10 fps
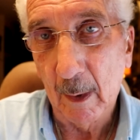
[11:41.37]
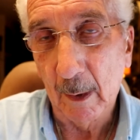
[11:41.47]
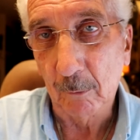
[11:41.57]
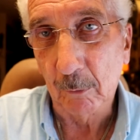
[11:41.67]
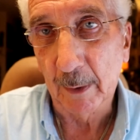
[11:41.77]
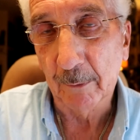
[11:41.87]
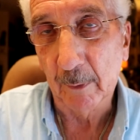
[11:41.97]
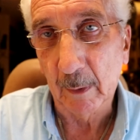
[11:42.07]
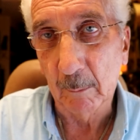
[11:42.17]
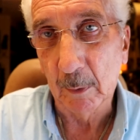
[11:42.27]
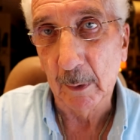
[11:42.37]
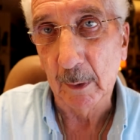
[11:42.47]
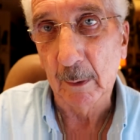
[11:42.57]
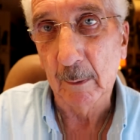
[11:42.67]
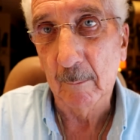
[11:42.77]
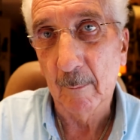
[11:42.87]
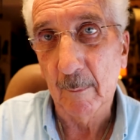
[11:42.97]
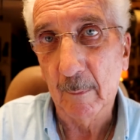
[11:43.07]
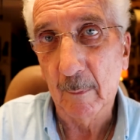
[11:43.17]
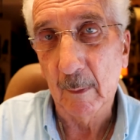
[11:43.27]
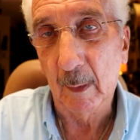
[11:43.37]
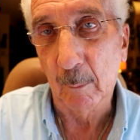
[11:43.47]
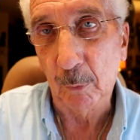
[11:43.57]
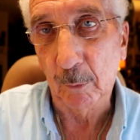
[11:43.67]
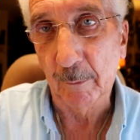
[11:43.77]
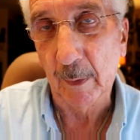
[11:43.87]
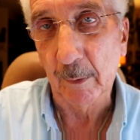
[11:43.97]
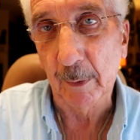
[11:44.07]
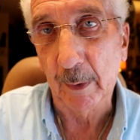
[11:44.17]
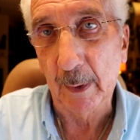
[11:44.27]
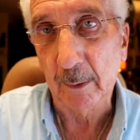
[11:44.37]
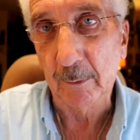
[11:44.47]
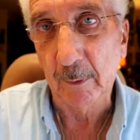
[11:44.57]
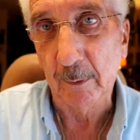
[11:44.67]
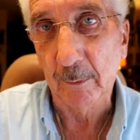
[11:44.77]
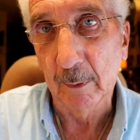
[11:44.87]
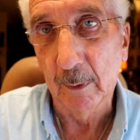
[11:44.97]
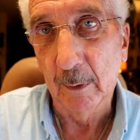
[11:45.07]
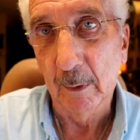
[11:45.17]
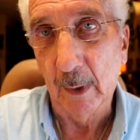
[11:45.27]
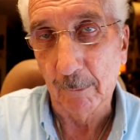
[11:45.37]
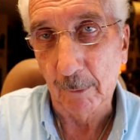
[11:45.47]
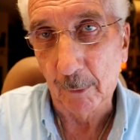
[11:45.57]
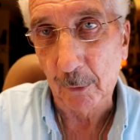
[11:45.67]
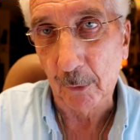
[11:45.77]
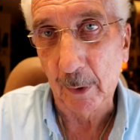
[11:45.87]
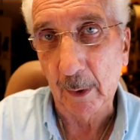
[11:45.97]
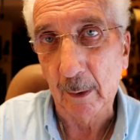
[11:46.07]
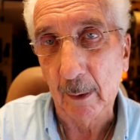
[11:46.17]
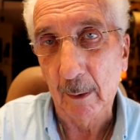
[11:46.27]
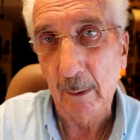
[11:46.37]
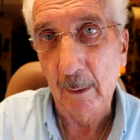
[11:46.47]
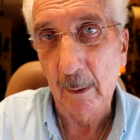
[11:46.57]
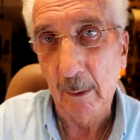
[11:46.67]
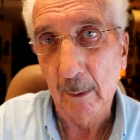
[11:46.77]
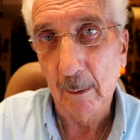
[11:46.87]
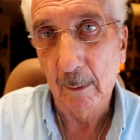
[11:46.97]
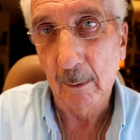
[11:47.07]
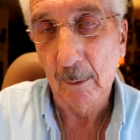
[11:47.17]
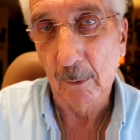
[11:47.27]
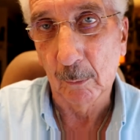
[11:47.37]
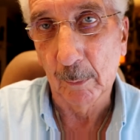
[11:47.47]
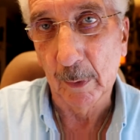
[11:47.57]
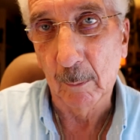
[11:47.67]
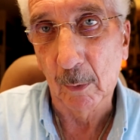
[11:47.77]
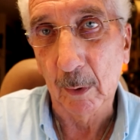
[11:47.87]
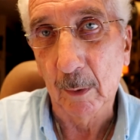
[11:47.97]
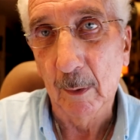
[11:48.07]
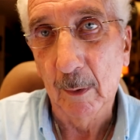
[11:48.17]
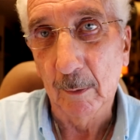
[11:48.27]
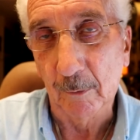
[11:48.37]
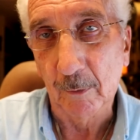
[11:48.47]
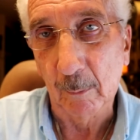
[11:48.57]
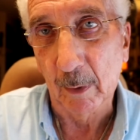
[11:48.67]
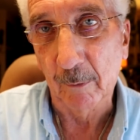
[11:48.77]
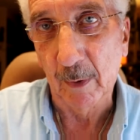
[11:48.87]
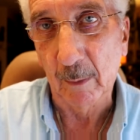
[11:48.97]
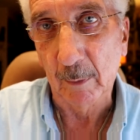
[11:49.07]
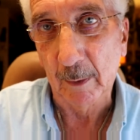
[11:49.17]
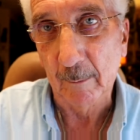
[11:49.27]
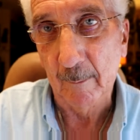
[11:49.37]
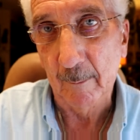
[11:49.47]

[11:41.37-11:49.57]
as raising that money, improving internet access, and returning to Myanmar to see my family.